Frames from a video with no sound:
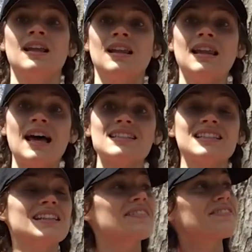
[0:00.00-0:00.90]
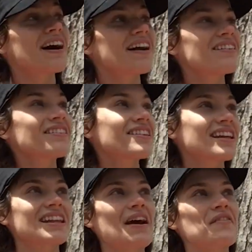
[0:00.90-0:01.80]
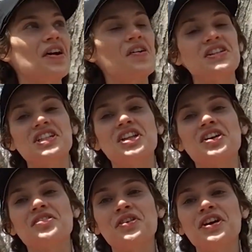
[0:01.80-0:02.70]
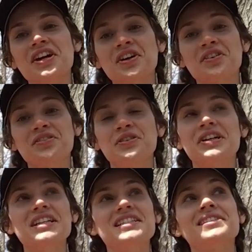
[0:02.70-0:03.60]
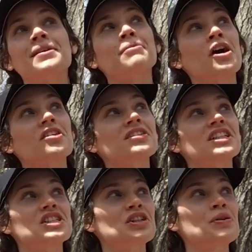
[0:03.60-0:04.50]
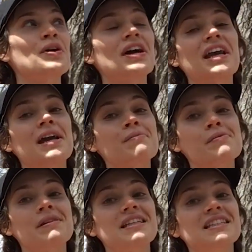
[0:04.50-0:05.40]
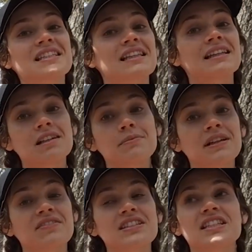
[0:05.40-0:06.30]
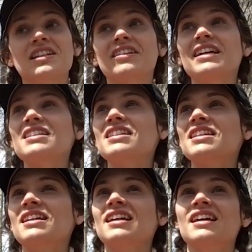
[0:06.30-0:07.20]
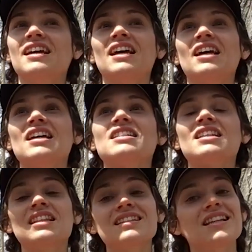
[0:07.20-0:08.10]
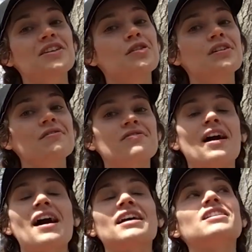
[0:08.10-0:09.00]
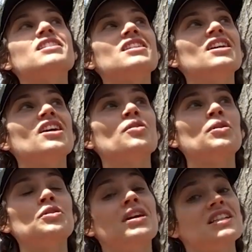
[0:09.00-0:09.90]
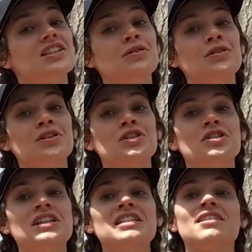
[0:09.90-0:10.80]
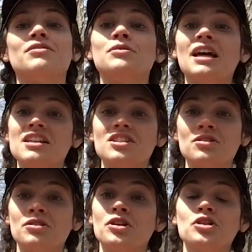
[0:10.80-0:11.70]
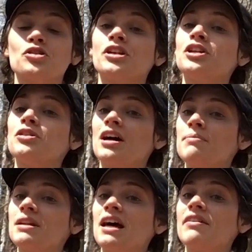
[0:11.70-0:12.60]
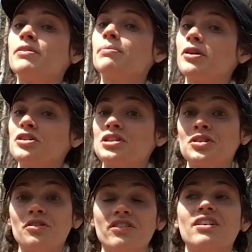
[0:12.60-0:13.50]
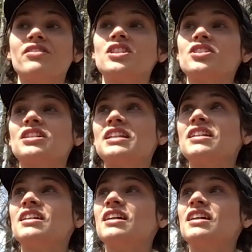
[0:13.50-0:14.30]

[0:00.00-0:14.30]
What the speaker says: Lastly, the final thing that we're going to look for in our forest, and I'm not going to show you on camera because it's a little bit of a secret, is the things that you can find when you get to know your trees. If you get to know your tree, you come to have a personal favorite tree.